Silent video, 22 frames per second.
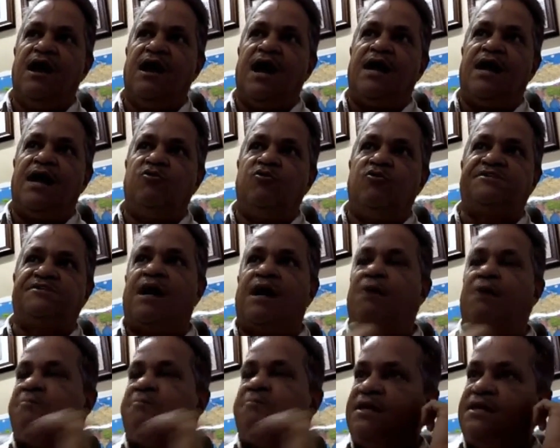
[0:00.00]
and those
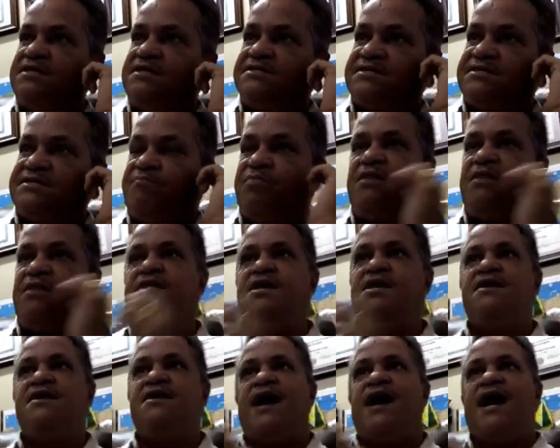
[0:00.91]
companies
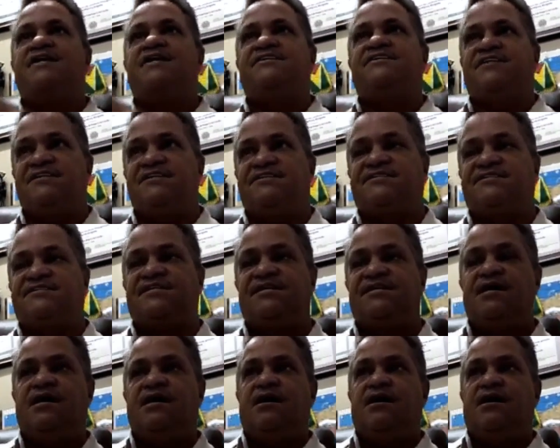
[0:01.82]
need access